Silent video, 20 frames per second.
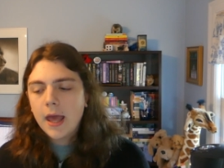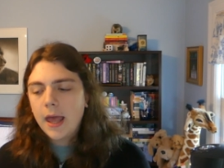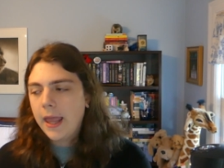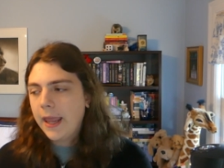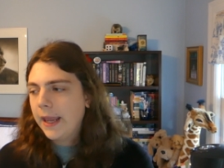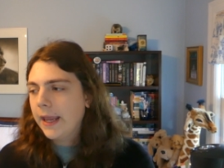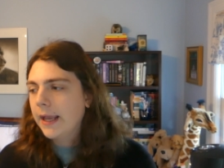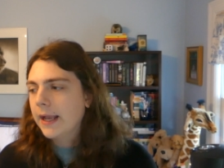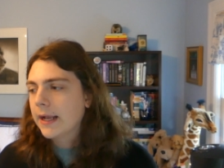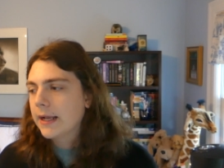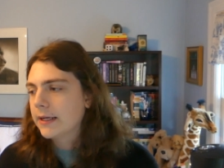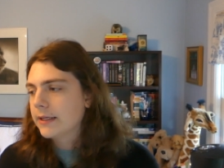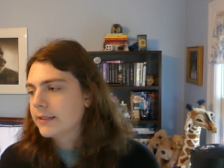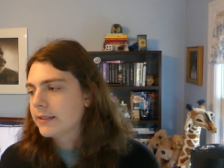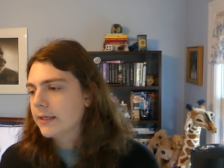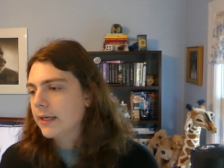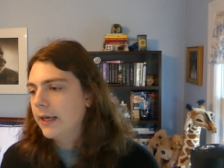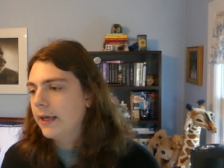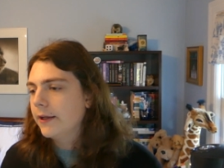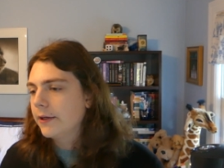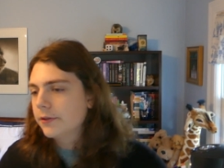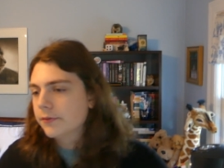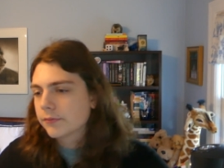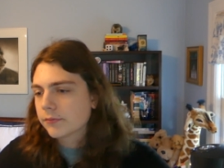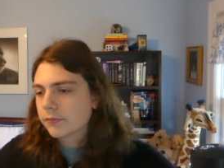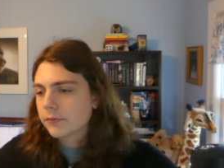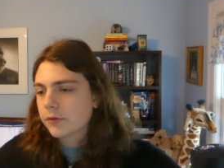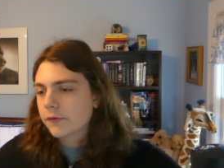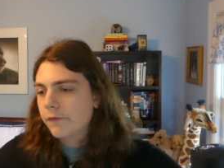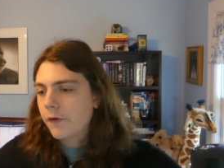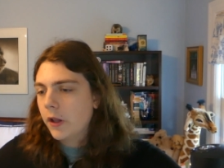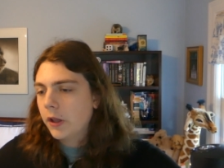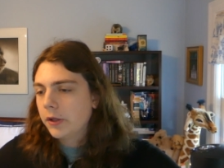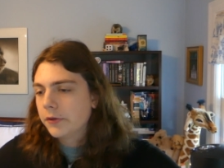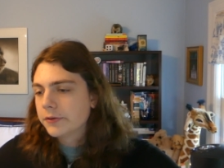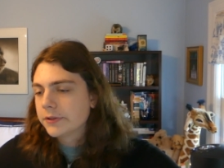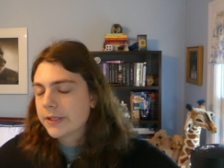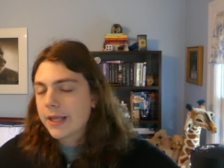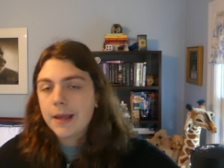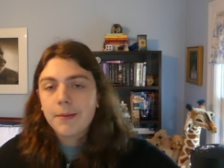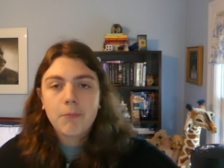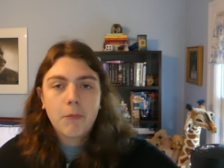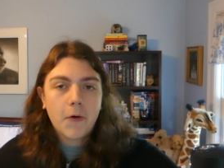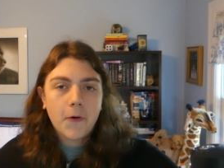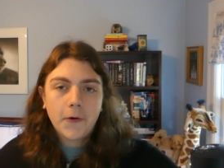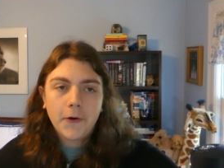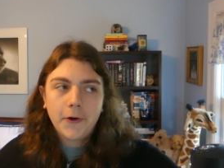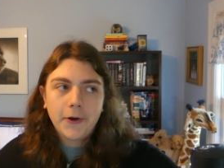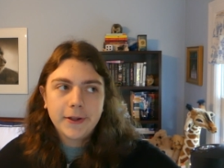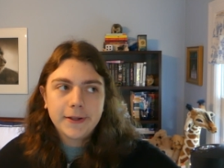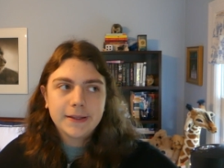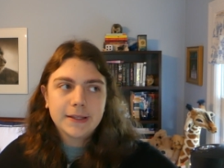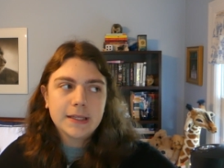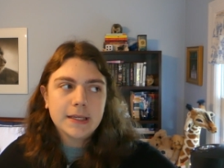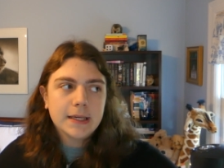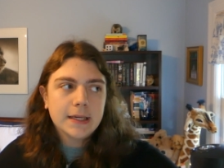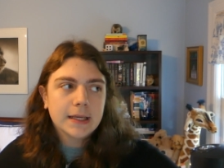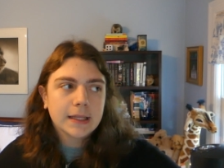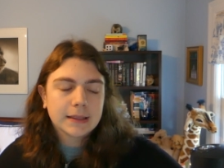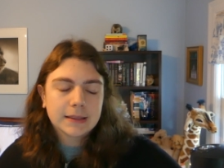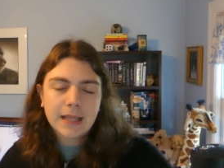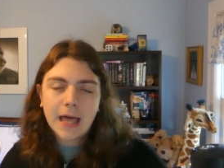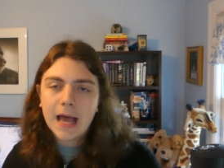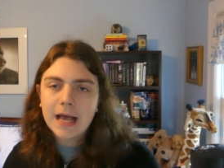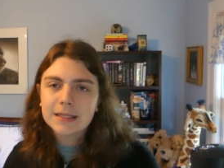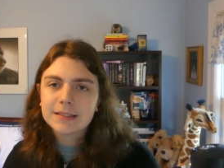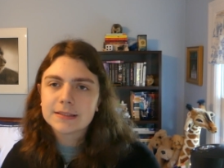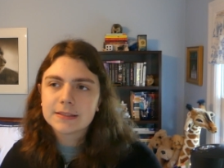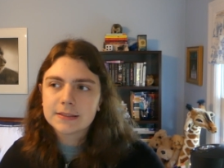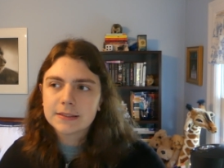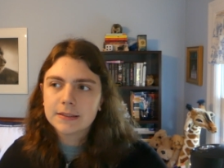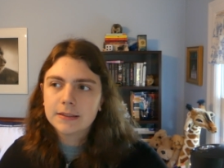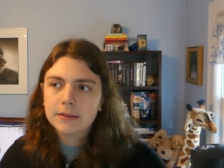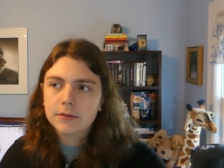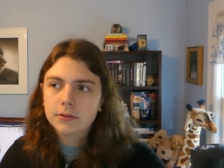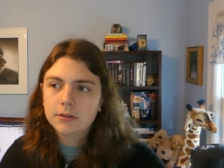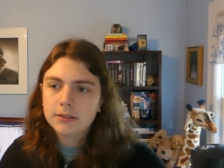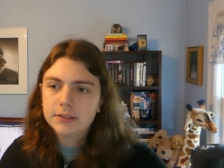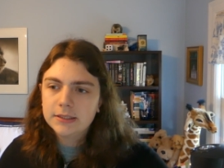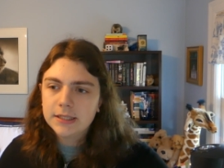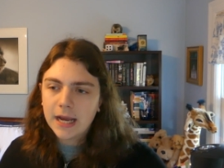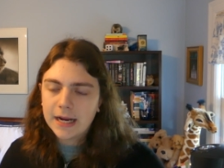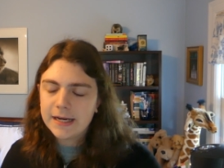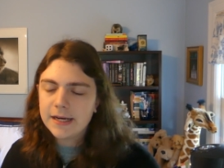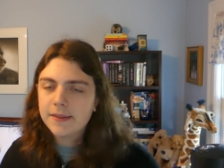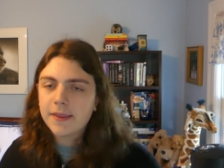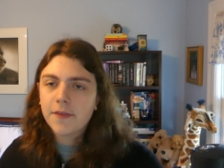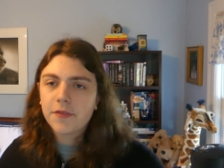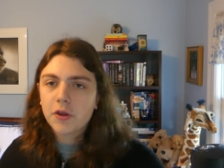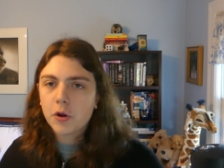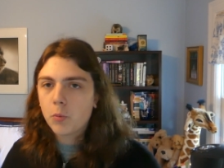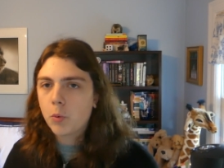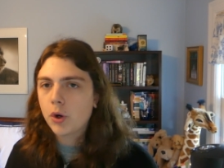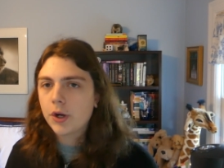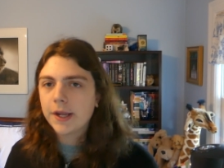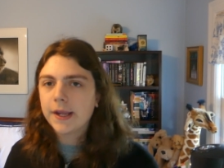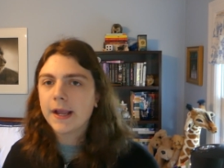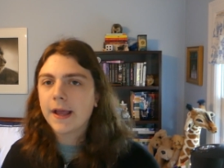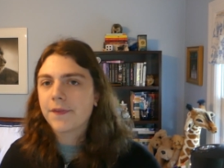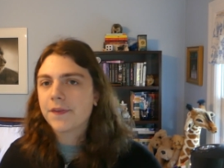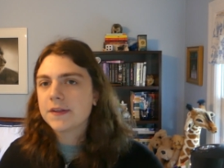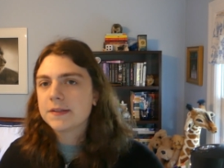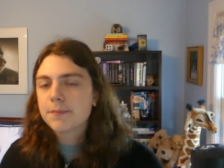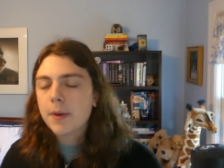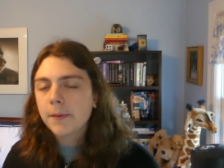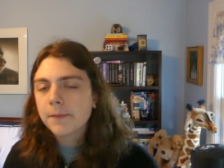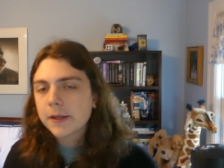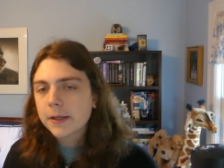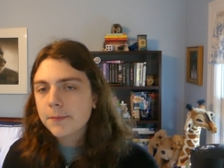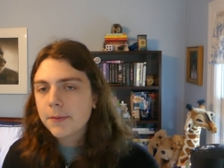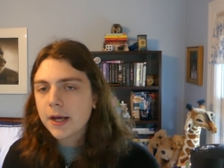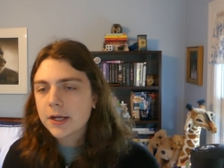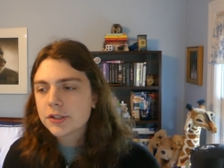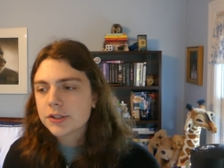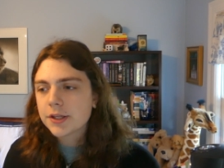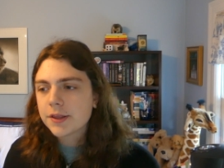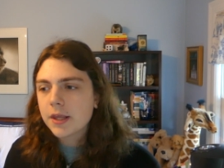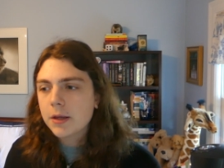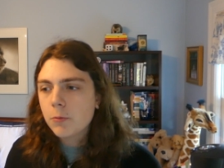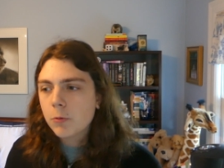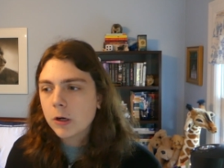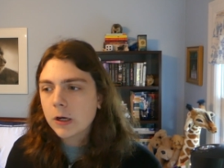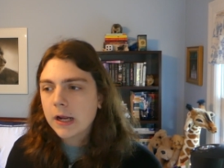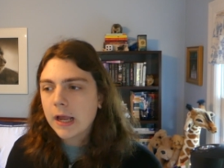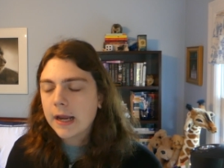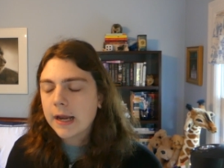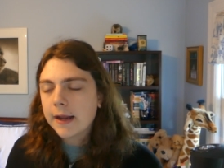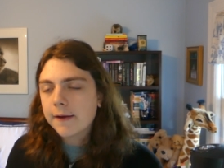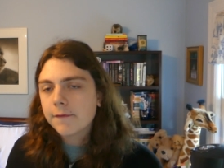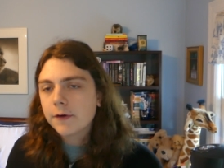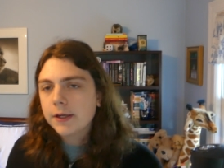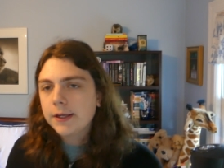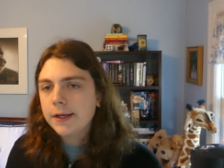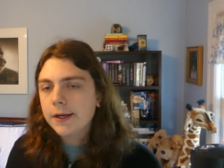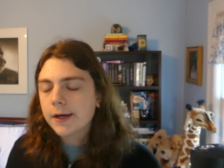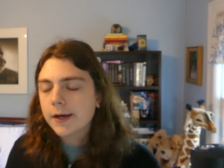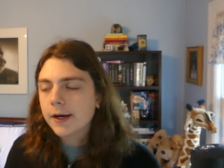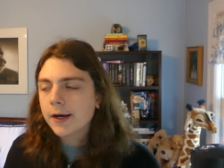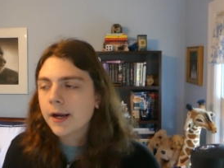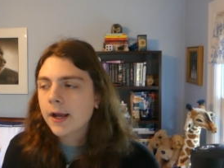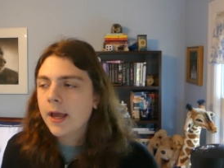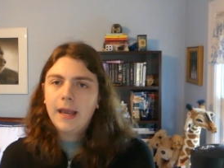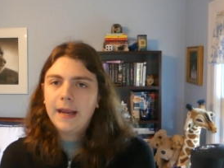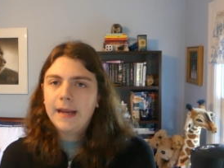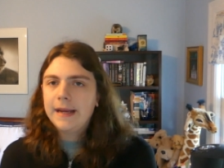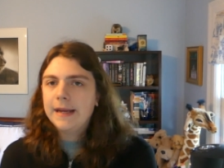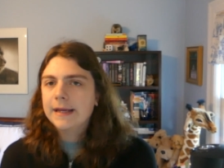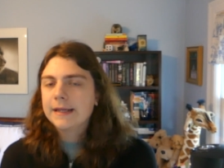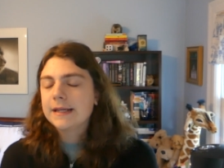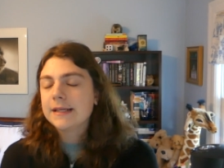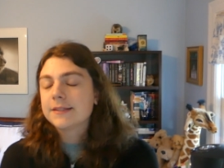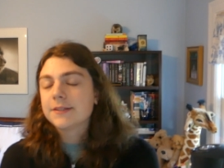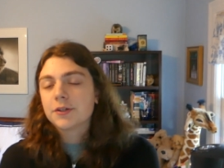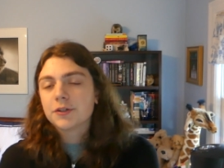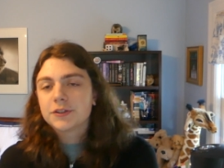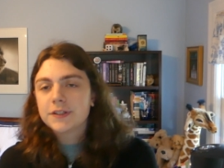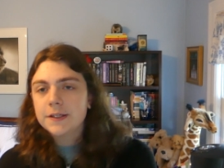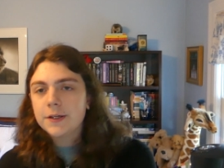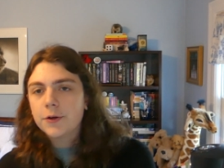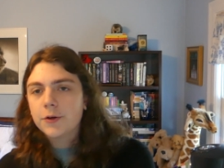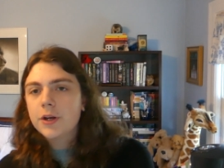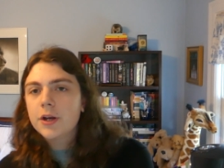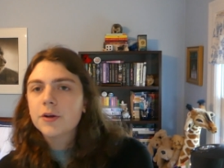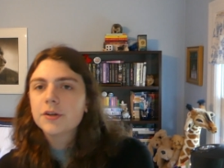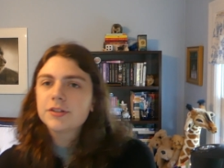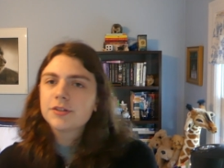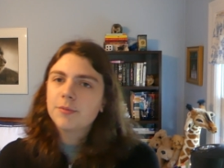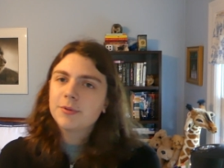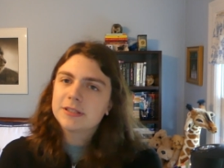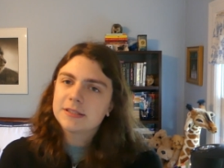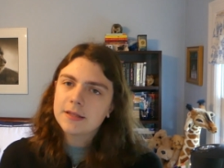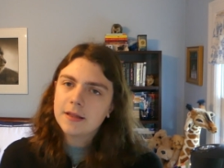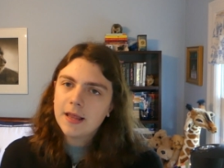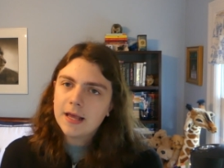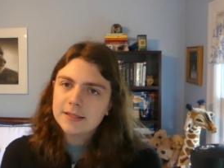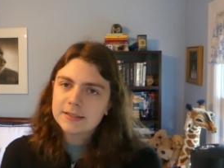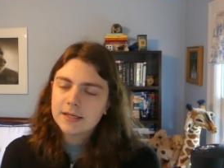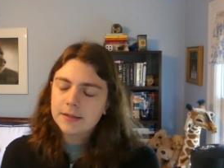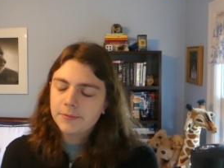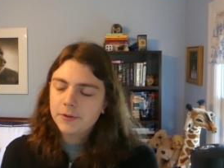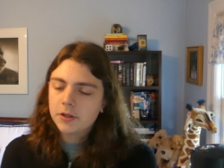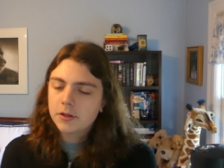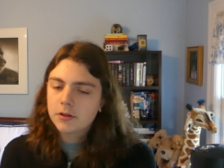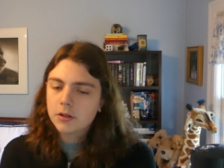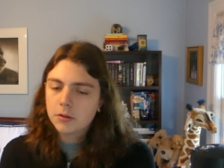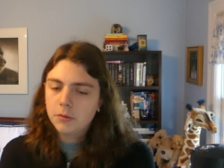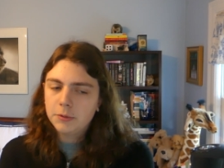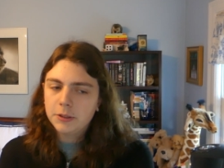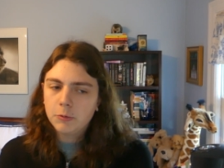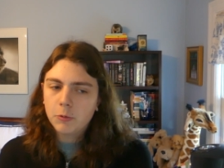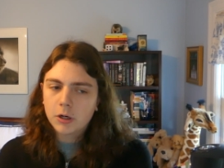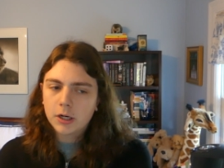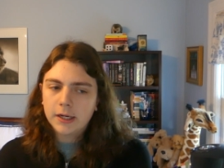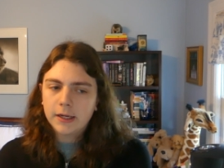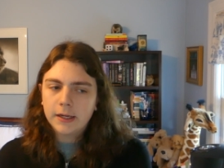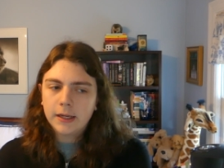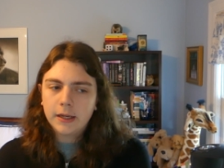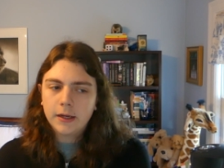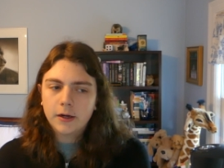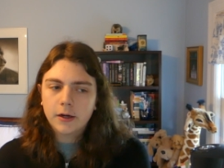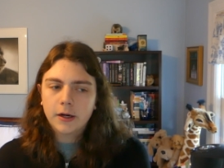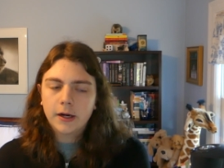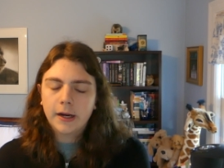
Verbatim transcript: and it follows them on the last night that they're working at this pumpkin patch that they work at every year. And it's their senior year, so it's the last time that they'll be working here,